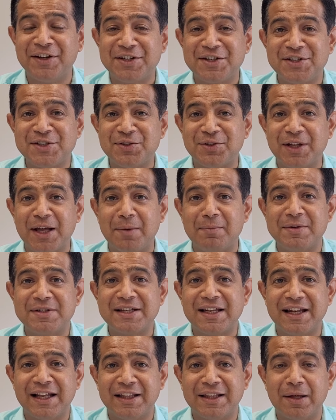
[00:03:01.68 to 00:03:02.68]
it to them. You
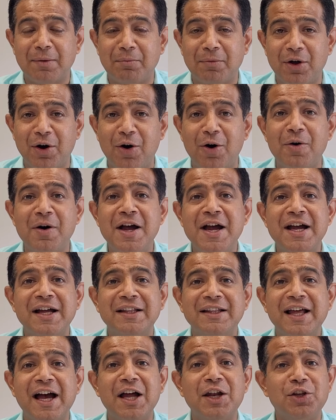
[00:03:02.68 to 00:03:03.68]
say, let them know
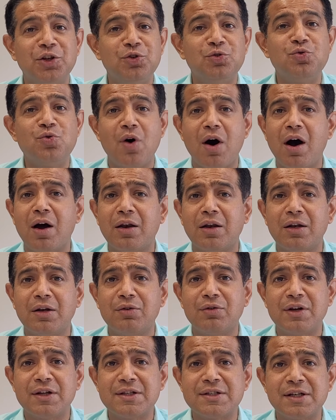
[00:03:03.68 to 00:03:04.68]
that you are in
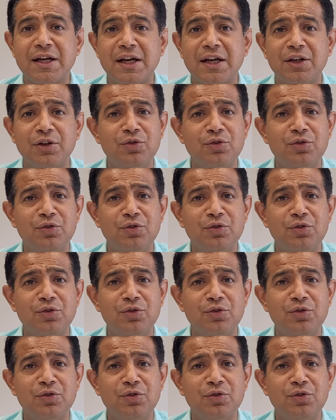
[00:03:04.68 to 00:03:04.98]
real estate.